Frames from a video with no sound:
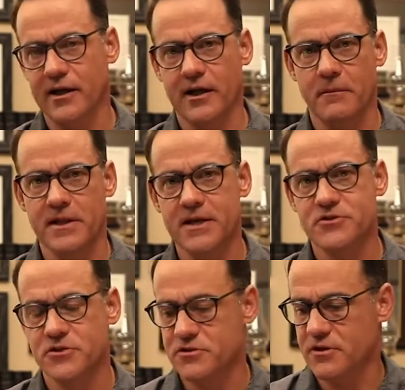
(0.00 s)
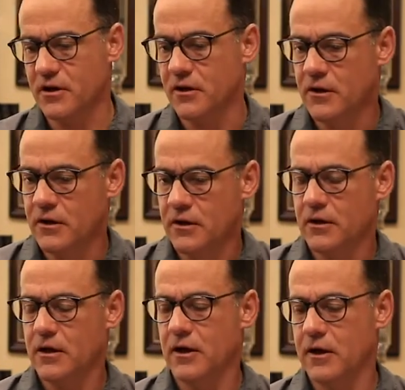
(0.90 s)
I mean, that's just a,
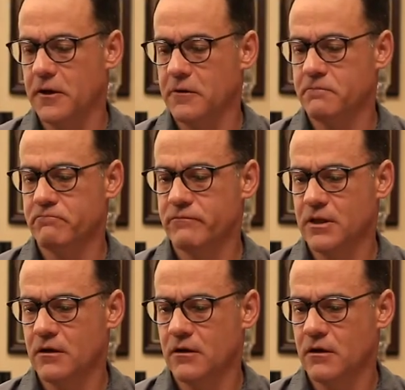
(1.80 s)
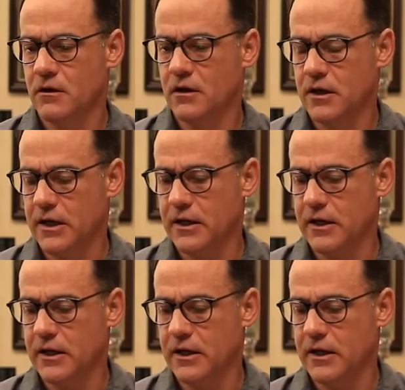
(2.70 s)
uh, uh,